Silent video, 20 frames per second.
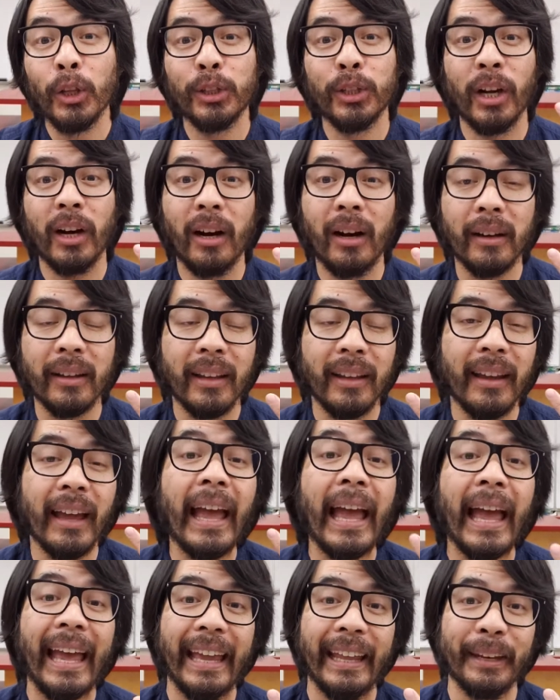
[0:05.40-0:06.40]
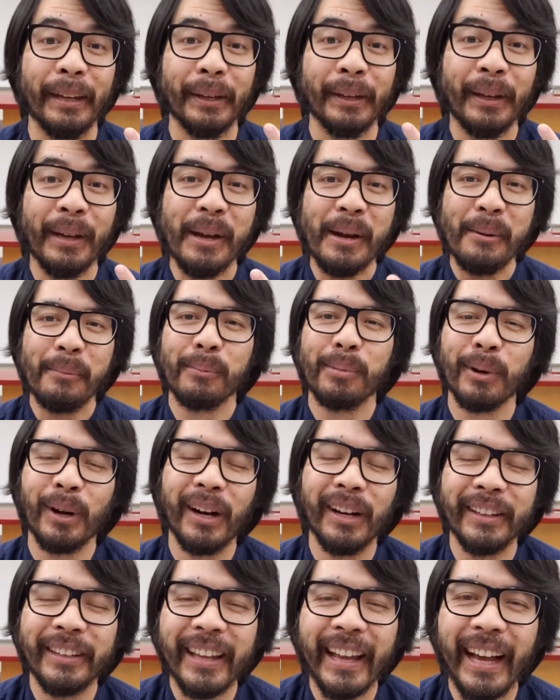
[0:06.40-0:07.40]
talking head,
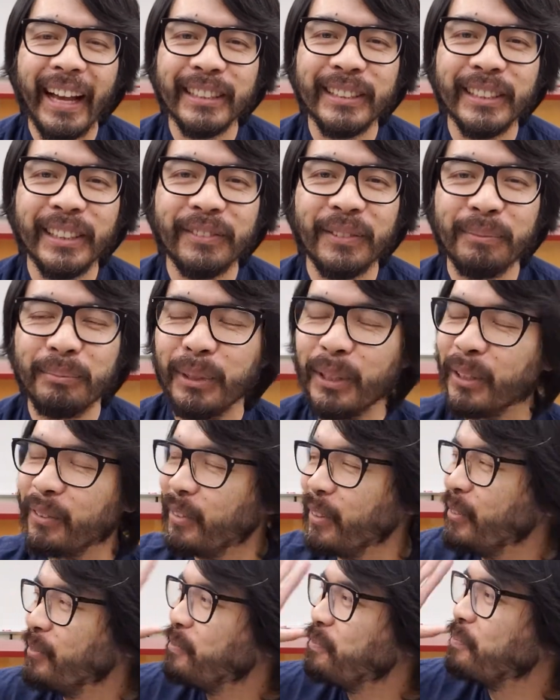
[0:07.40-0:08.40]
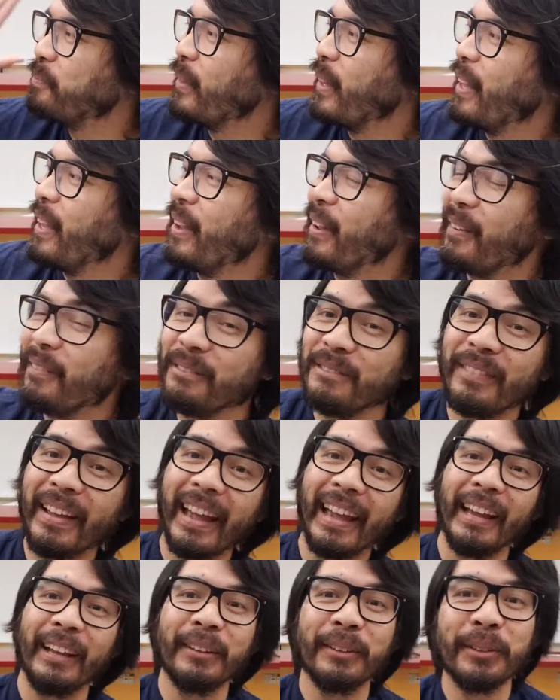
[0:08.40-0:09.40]
broadcasting from beautiful
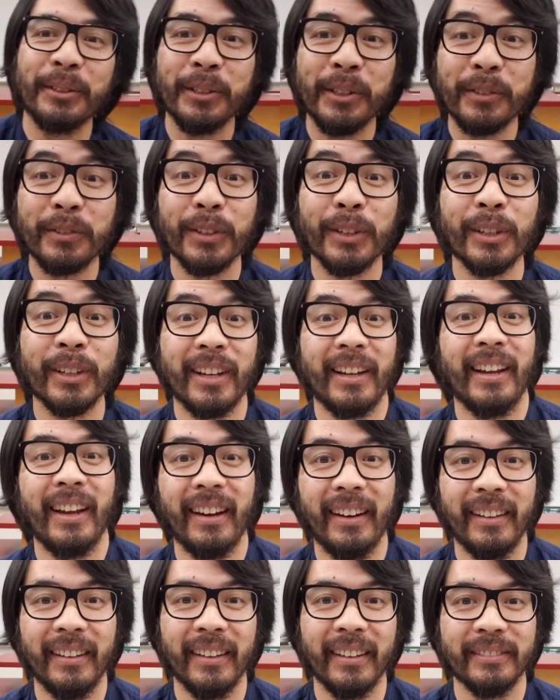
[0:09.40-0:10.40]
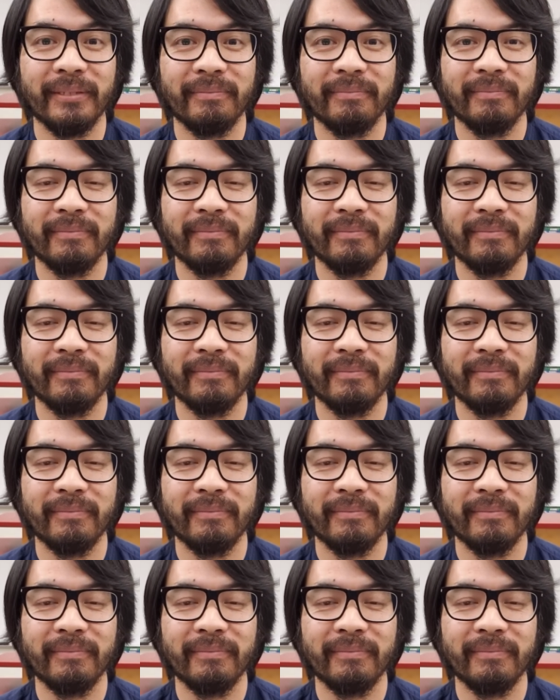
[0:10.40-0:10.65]
Vancouver, Canada.